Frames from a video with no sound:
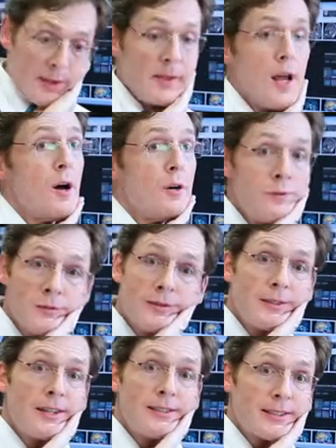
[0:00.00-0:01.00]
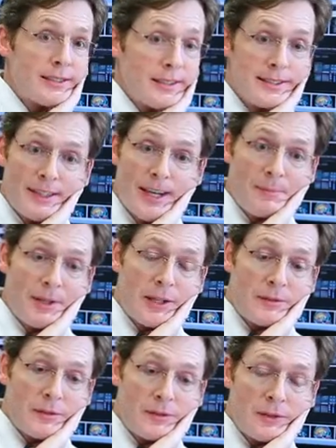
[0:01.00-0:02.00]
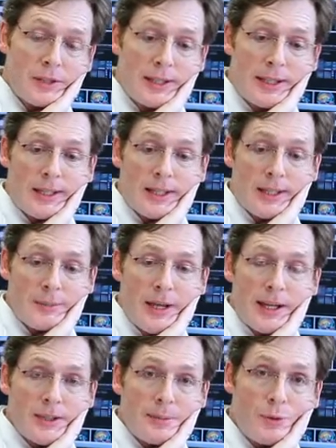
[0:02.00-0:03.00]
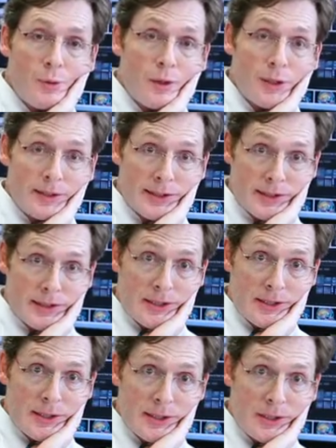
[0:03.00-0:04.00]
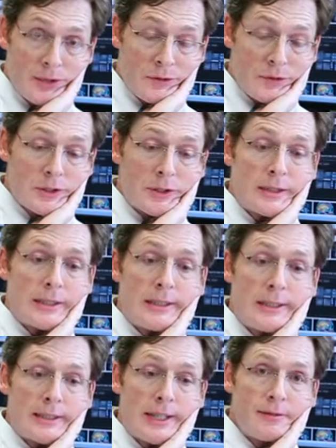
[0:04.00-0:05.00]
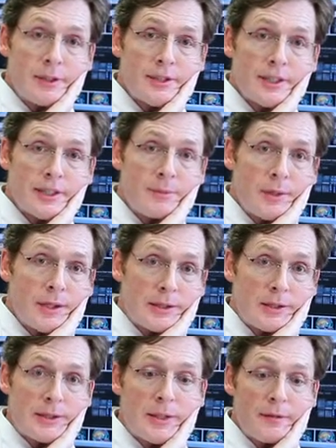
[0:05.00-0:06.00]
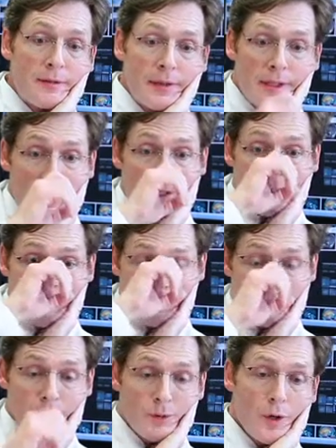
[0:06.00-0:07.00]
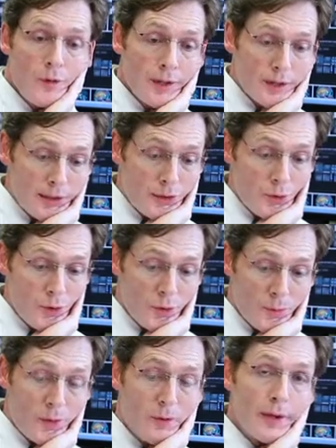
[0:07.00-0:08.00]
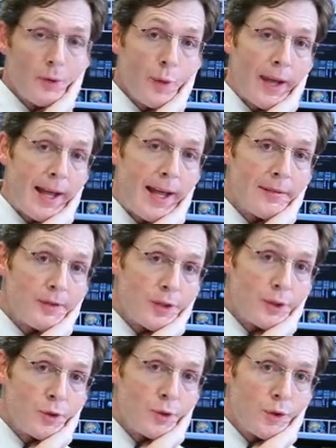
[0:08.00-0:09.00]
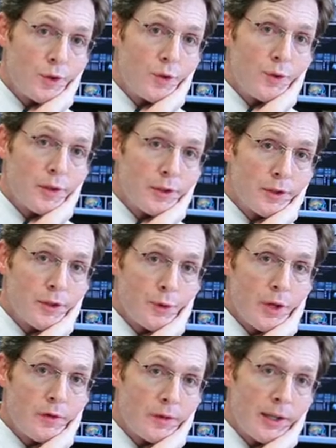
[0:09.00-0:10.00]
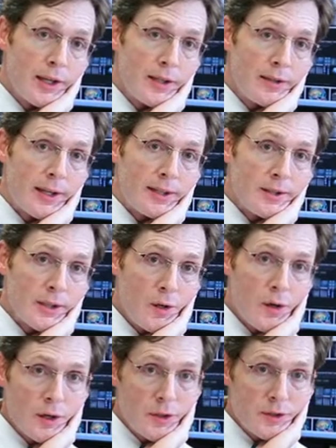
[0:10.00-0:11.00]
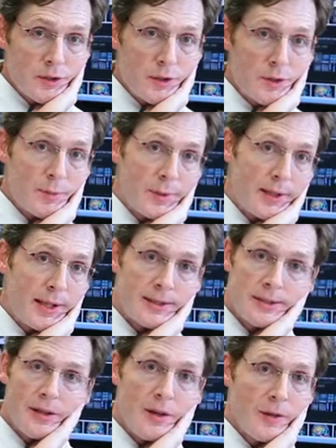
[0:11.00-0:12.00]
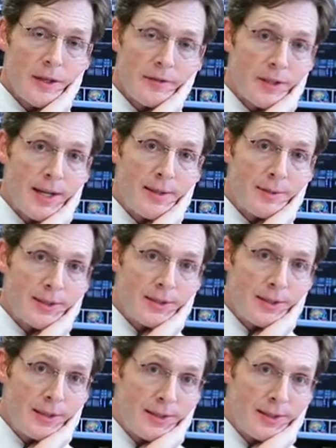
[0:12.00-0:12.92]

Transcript: No, it's, it's not painful. Um, has to be worn consistently, though. Uh, after six months, if the uh, growth isn't normal, then we have to do the surgery over again. That's the longer surgery, but that hardly ever happens.